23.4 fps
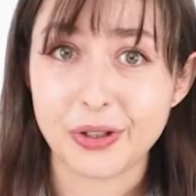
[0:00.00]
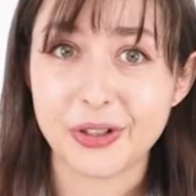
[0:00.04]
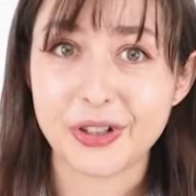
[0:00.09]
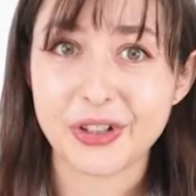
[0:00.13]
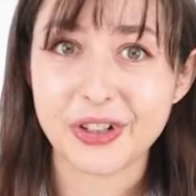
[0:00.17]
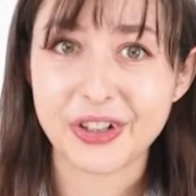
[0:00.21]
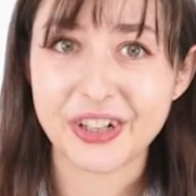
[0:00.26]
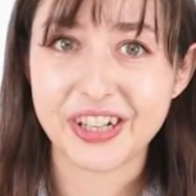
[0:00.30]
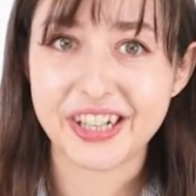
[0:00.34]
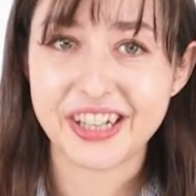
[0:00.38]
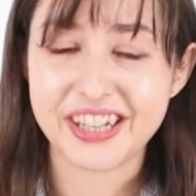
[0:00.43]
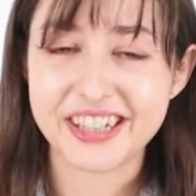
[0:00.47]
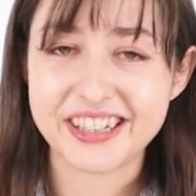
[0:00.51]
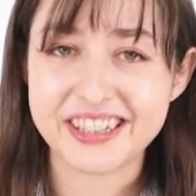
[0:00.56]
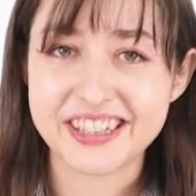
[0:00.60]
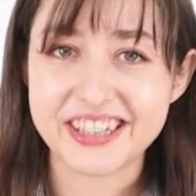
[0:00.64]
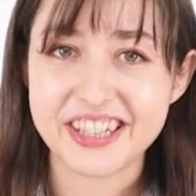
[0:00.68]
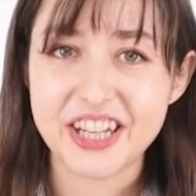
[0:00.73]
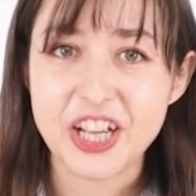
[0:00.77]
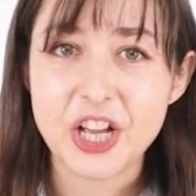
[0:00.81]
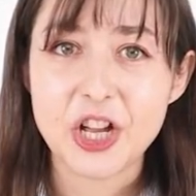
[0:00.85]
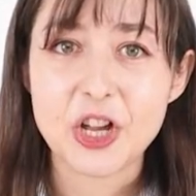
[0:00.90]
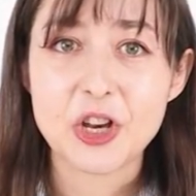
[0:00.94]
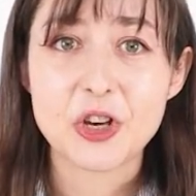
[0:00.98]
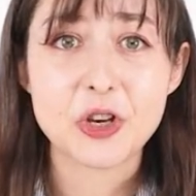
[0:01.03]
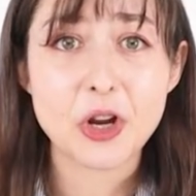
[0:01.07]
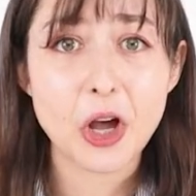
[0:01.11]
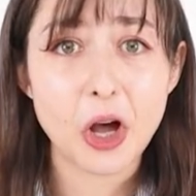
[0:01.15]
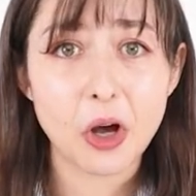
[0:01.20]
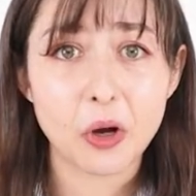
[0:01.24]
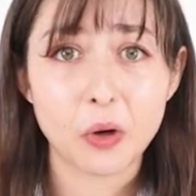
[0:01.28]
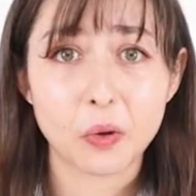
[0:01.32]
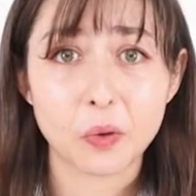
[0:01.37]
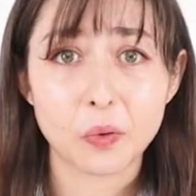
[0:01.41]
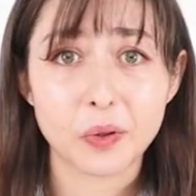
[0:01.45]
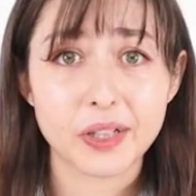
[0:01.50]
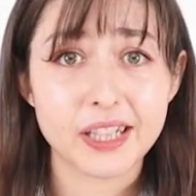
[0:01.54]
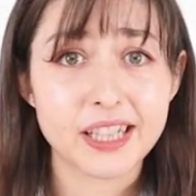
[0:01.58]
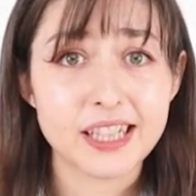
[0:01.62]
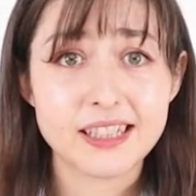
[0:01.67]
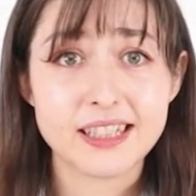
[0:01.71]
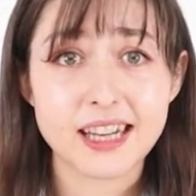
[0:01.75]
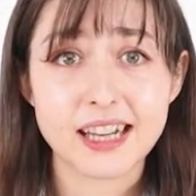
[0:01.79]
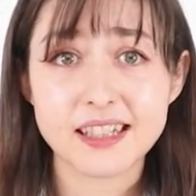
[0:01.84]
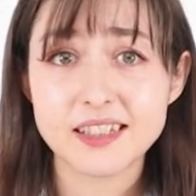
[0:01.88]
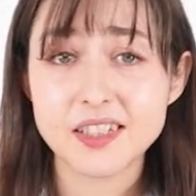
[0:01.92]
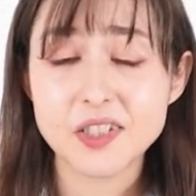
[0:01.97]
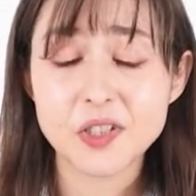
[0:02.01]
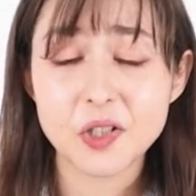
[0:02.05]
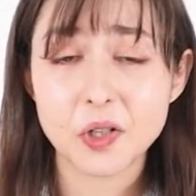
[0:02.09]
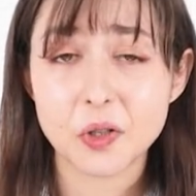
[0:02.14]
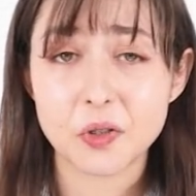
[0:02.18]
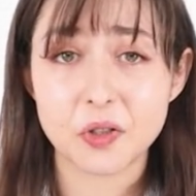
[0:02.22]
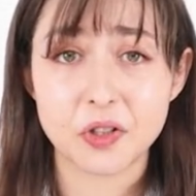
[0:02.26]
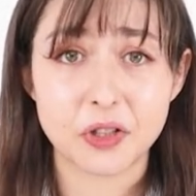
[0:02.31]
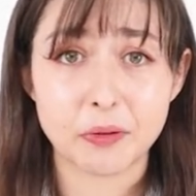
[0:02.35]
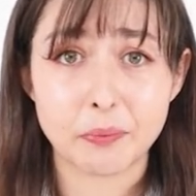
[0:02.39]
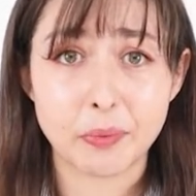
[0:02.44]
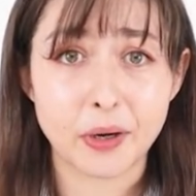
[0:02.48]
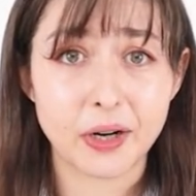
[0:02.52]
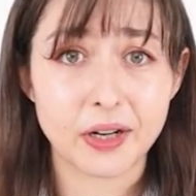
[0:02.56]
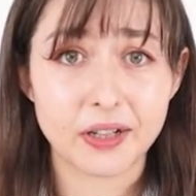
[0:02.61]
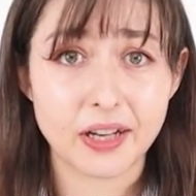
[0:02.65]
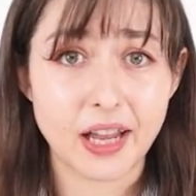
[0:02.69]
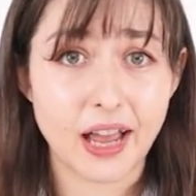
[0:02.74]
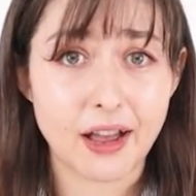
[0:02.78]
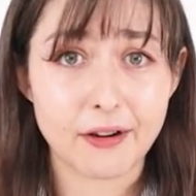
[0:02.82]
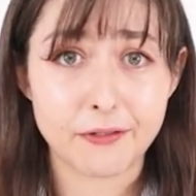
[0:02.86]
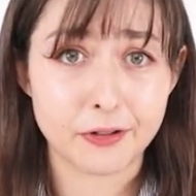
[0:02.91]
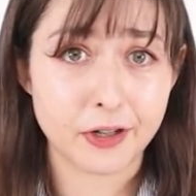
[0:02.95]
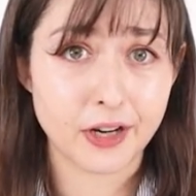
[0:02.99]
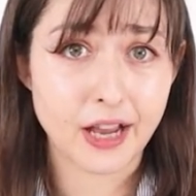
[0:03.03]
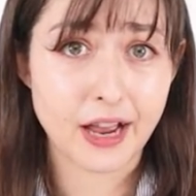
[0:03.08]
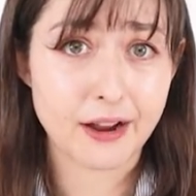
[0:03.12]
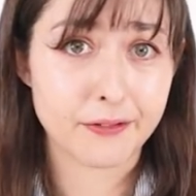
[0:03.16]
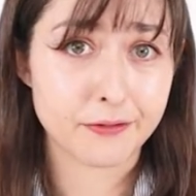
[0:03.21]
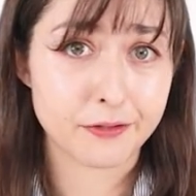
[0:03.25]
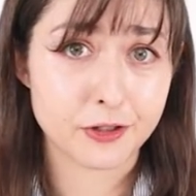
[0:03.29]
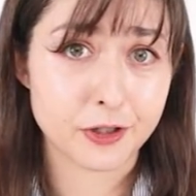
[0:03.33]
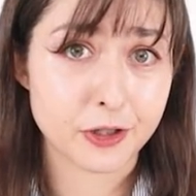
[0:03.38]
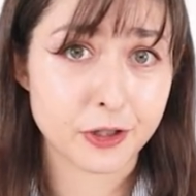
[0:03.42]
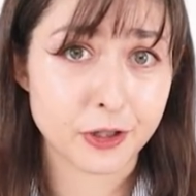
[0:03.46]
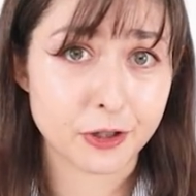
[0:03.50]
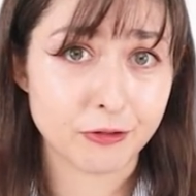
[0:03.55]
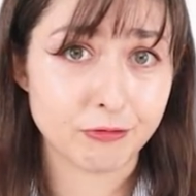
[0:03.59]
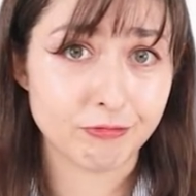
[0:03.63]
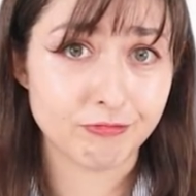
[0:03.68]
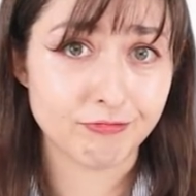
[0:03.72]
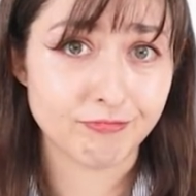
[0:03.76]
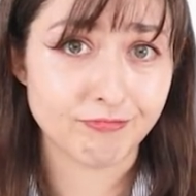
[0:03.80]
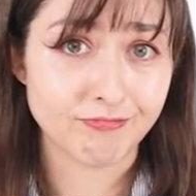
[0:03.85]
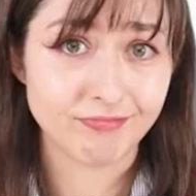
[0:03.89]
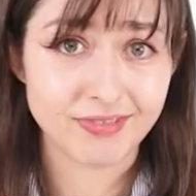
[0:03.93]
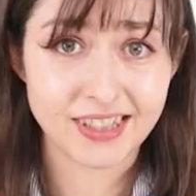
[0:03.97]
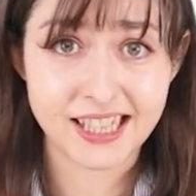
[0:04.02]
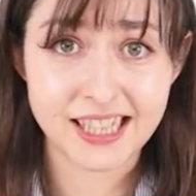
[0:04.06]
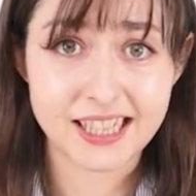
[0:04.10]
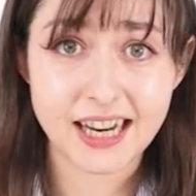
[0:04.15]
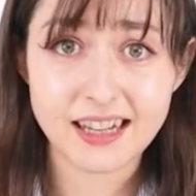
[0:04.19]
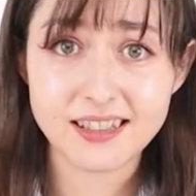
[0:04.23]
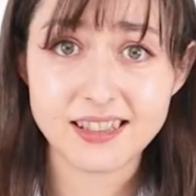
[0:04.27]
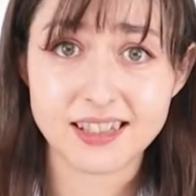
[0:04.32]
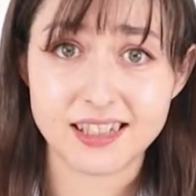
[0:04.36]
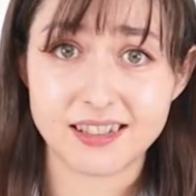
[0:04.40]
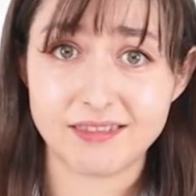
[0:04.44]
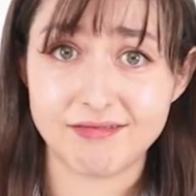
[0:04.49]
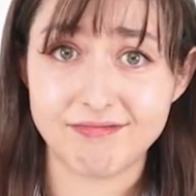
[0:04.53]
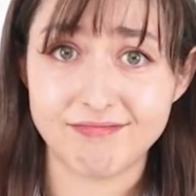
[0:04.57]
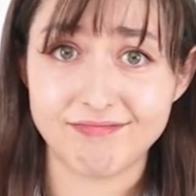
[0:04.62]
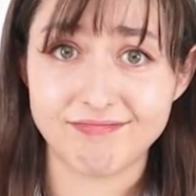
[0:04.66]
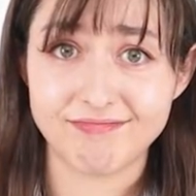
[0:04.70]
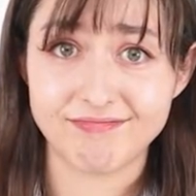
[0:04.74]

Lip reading: Good. No, he doesn't go to the park every afternoon. He doesn't.